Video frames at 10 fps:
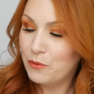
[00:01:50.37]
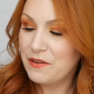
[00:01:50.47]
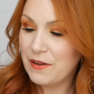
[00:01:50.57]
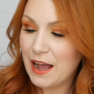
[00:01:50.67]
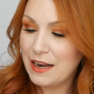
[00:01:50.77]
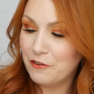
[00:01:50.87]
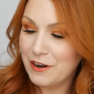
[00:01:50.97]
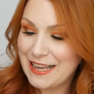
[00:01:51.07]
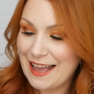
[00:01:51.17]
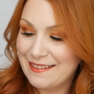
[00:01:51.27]
with
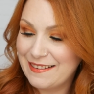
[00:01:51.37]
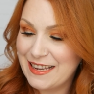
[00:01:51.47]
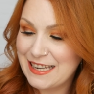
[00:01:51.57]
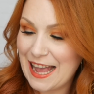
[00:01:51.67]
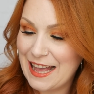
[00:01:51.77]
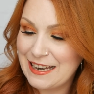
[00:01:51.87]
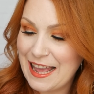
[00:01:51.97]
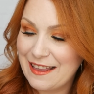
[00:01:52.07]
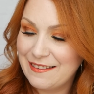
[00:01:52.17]
Hyaluronic Acid and